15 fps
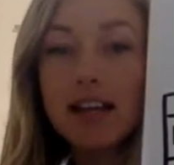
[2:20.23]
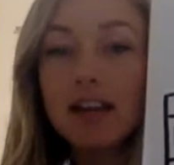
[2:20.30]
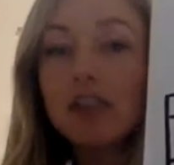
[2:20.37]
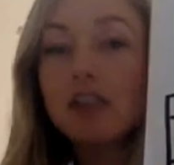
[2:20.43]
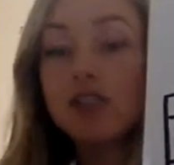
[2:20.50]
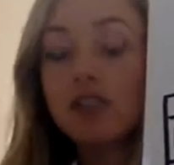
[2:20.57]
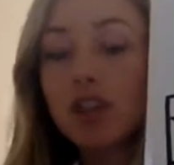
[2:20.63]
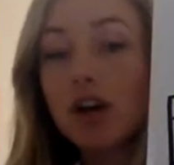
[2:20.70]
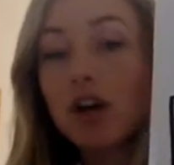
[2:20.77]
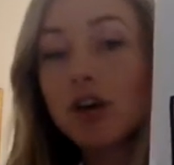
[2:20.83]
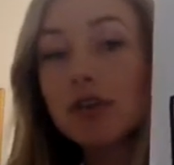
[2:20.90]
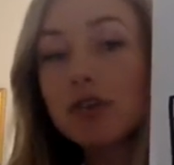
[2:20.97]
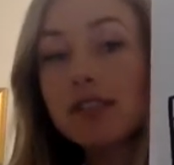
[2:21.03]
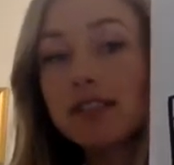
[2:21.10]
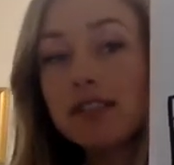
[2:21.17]
So
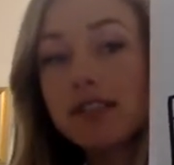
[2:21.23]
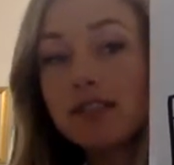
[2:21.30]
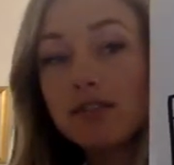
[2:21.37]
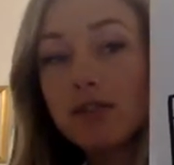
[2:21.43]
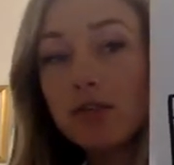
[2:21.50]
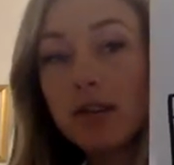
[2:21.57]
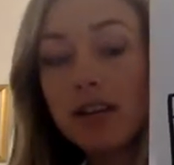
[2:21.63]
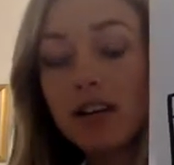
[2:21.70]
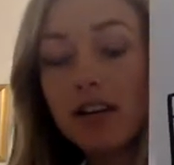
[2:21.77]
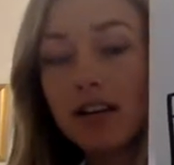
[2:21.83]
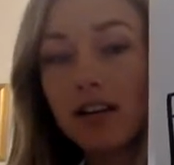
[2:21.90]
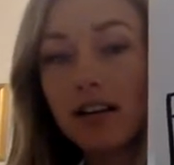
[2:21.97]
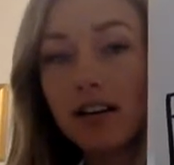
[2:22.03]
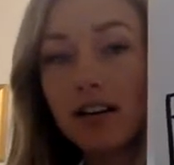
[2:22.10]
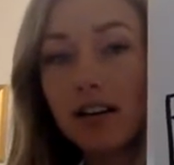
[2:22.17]
since we
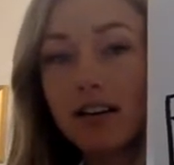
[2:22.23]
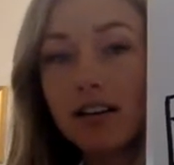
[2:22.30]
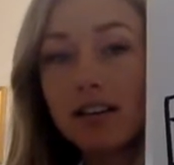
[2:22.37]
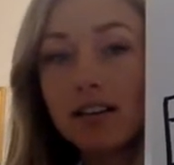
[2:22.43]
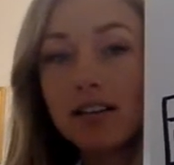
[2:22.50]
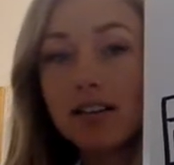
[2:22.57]
are